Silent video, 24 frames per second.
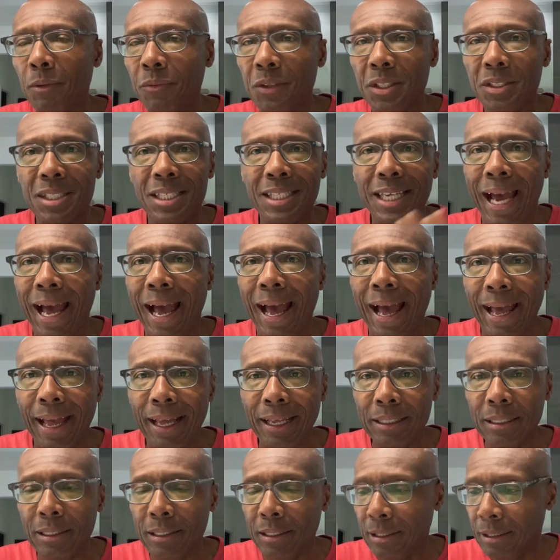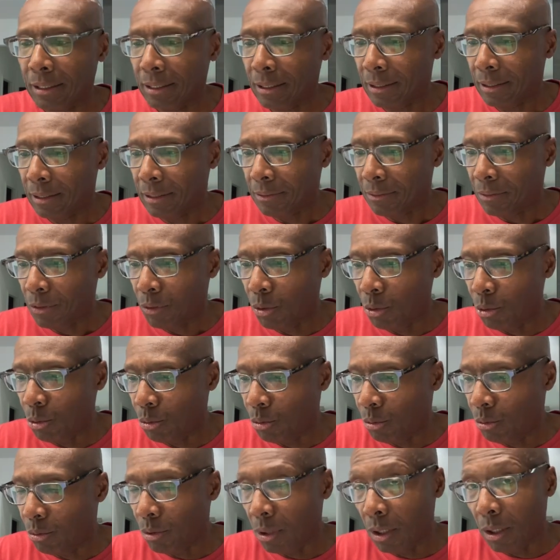of this guy
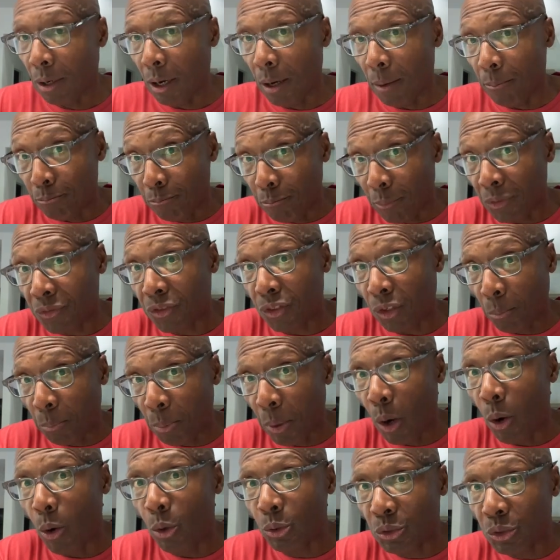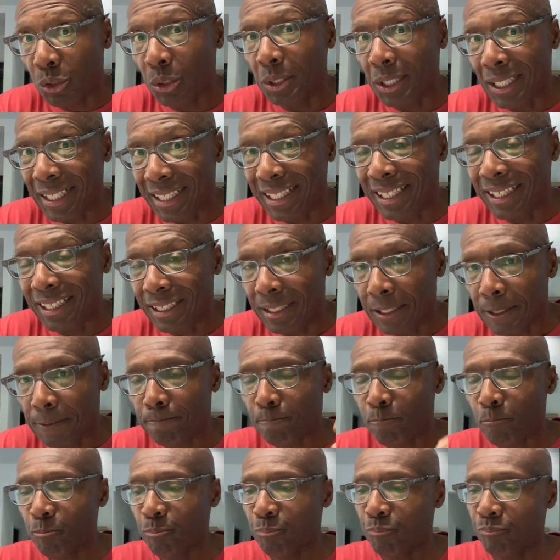who supposedly
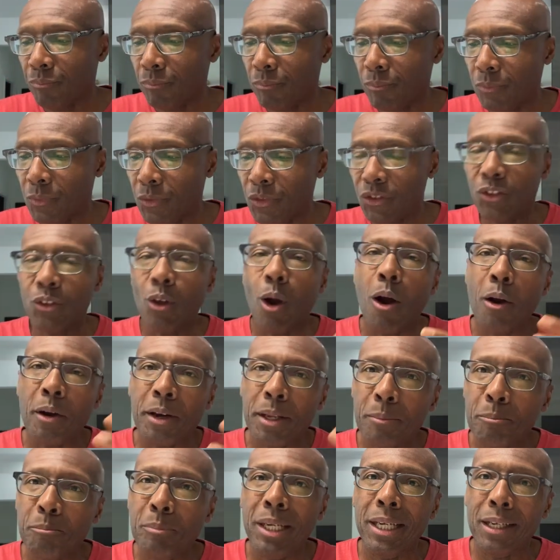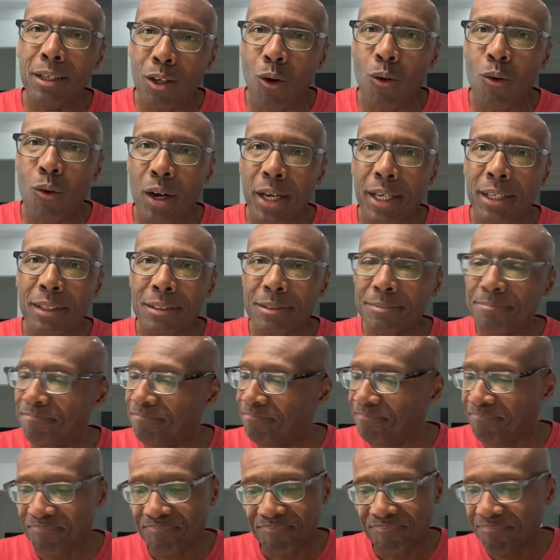started Bitcoin,
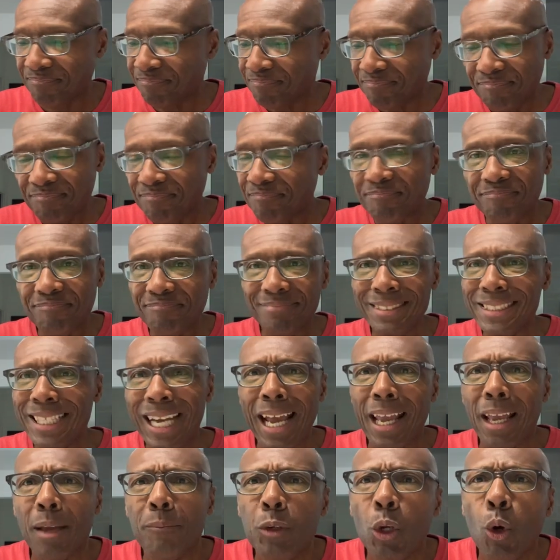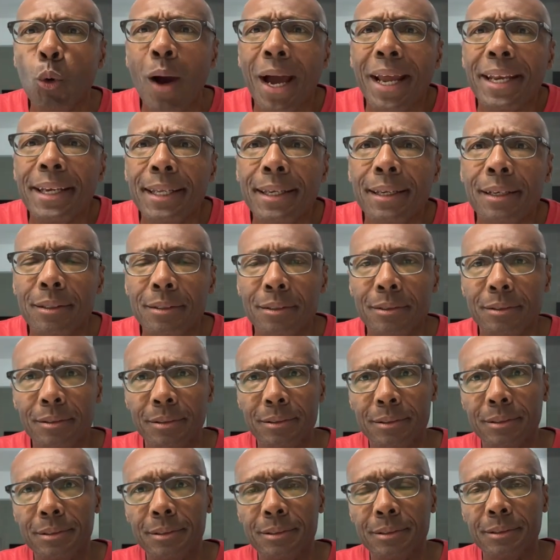I have no idea.
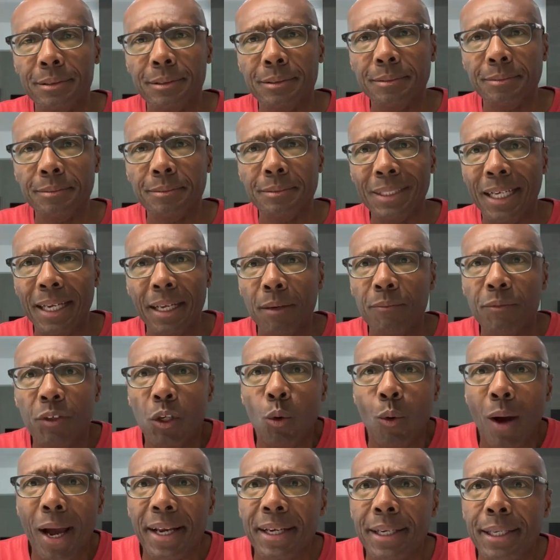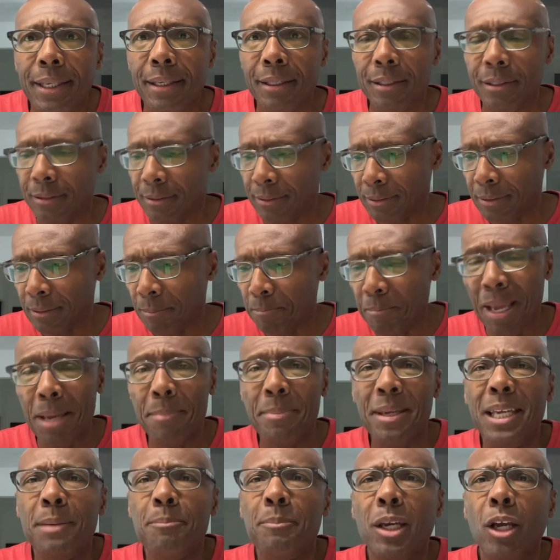I have no idea.
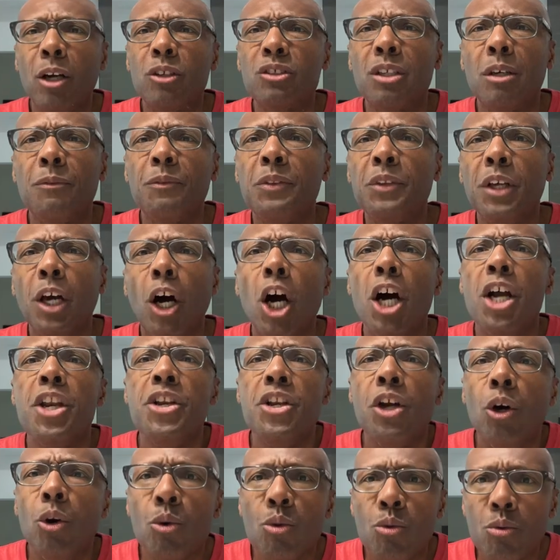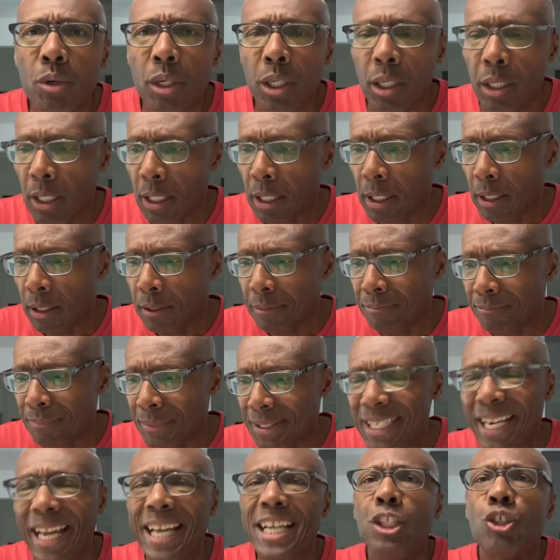Maybe because of the unknown
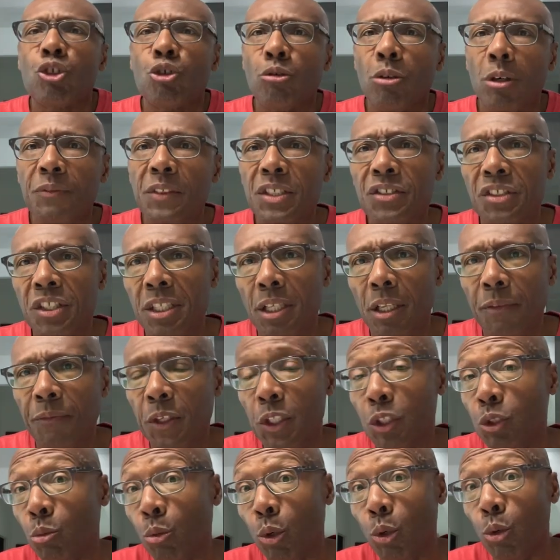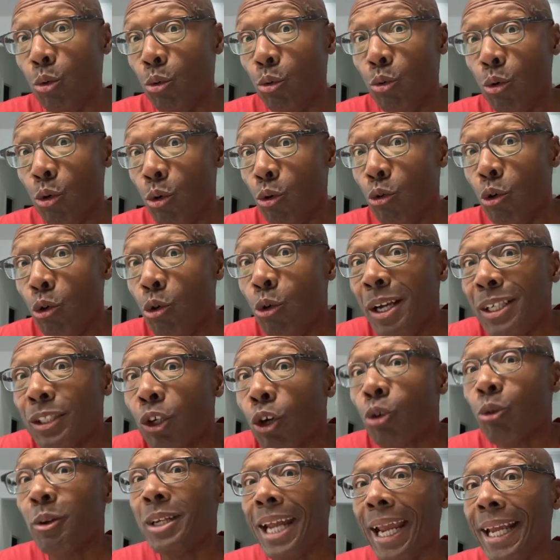nature of this individual who has
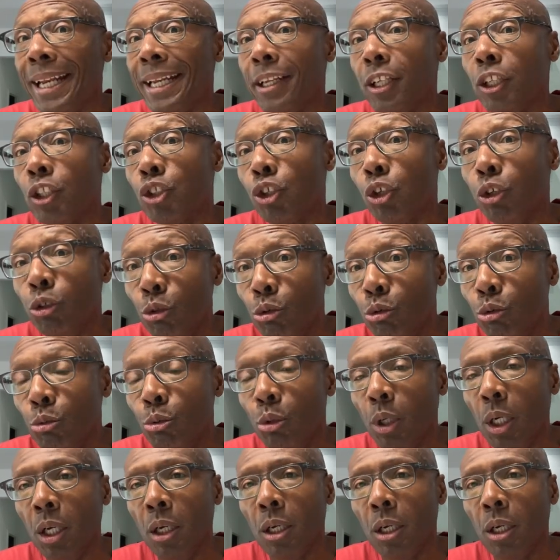created a $2